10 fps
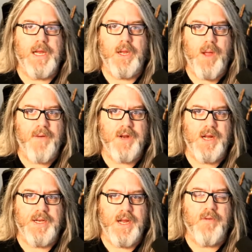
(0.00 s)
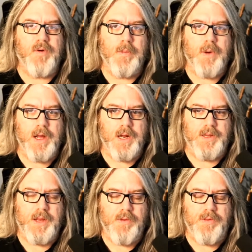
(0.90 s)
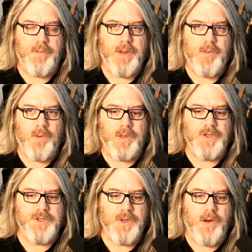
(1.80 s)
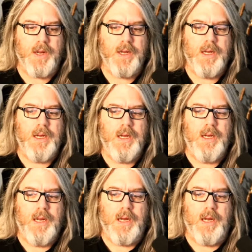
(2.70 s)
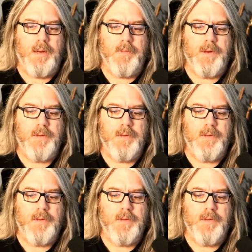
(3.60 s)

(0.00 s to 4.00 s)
you have an idea for a product that you think people will enjoy, um,